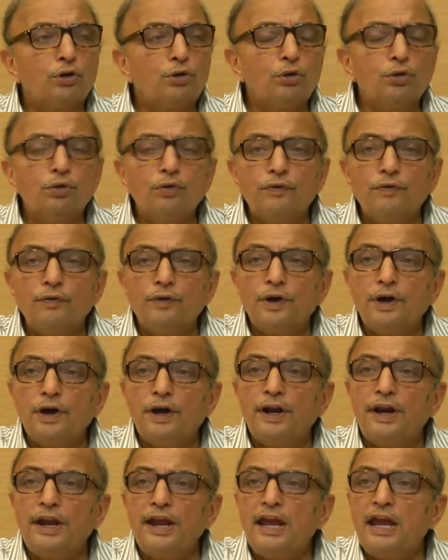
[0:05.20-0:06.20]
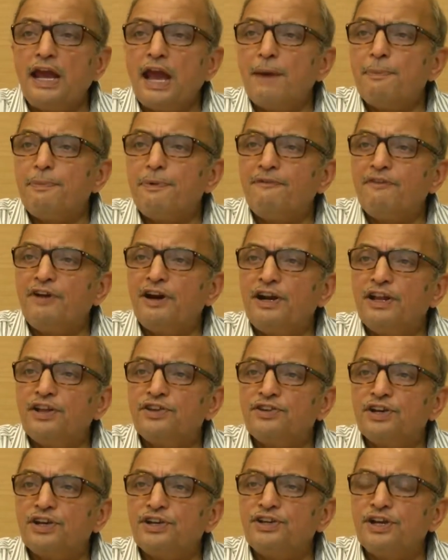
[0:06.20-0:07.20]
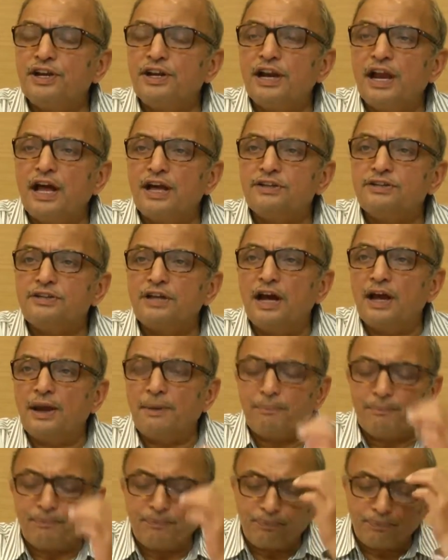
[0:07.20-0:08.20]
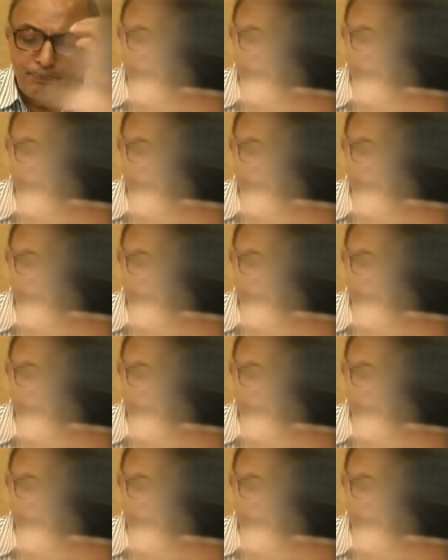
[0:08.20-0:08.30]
to recap our discussion last time,